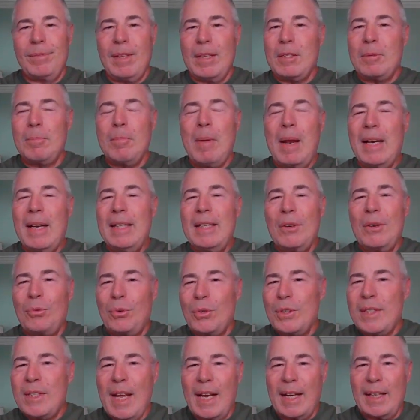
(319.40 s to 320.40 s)
There's many
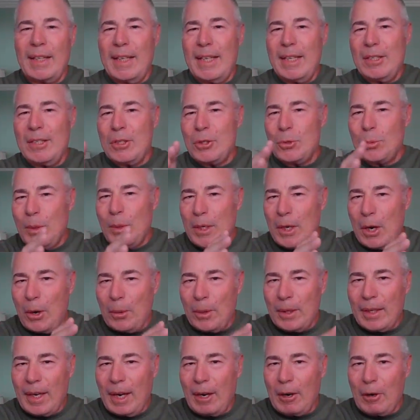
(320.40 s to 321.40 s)
different techniques, as we
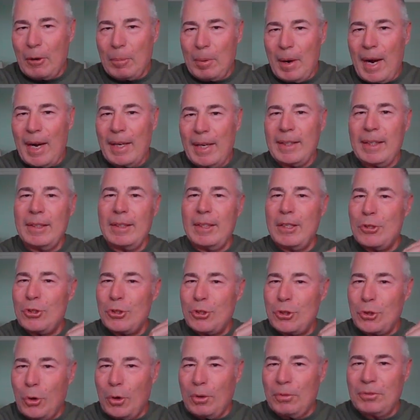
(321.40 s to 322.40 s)
know, in chiropractic. There's
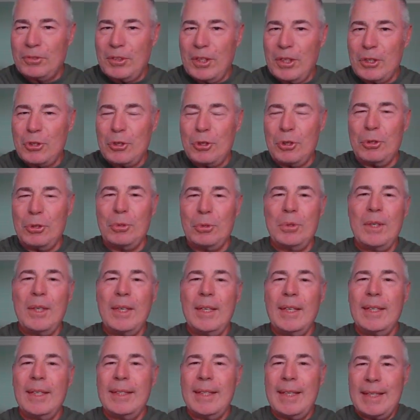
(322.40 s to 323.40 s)
soft tissue,
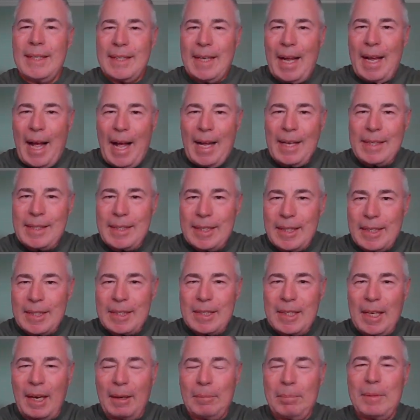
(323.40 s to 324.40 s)
there's
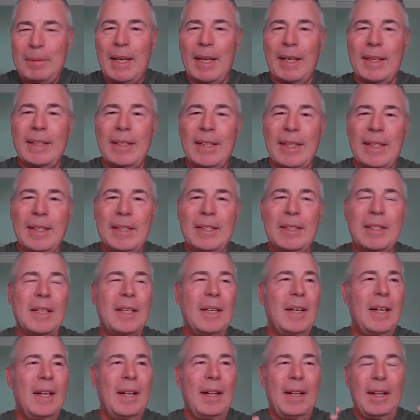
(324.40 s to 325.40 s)
osseous type techniques,
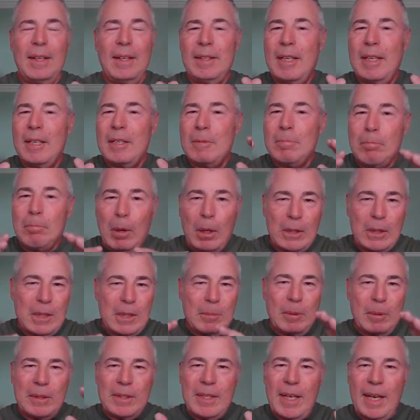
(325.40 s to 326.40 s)
there's
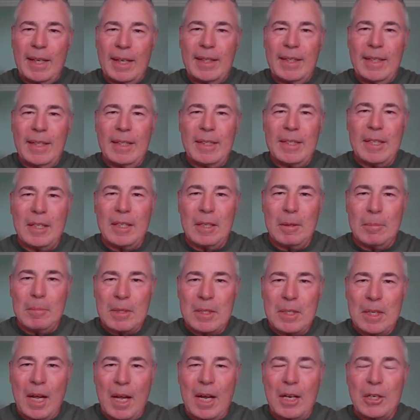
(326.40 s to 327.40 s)
multiple techniques in the
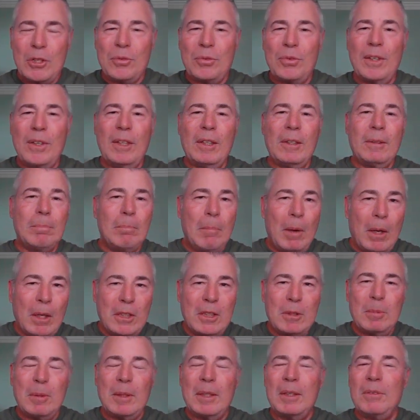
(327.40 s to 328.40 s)
massage field,
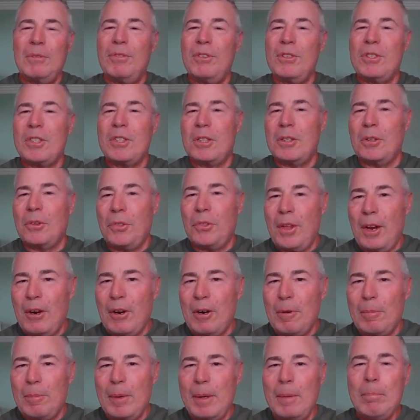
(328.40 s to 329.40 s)
multiple in physical
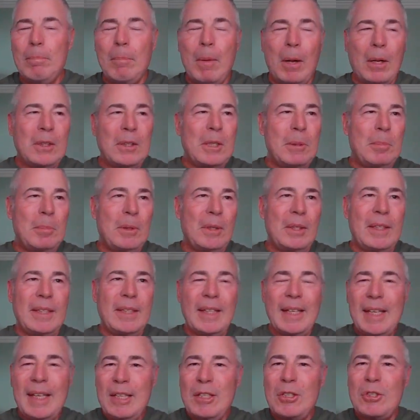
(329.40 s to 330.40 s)
therapy, multiple
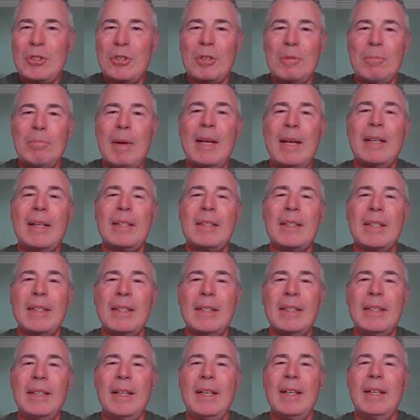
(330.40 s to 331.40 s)
in Eastern
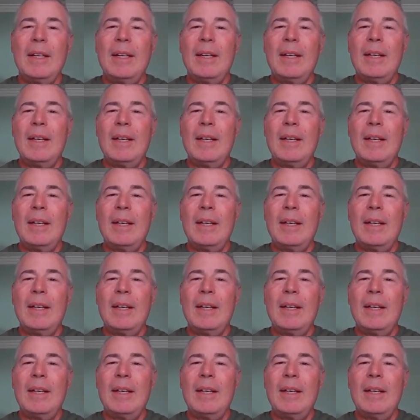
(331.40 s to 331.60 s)
medicine.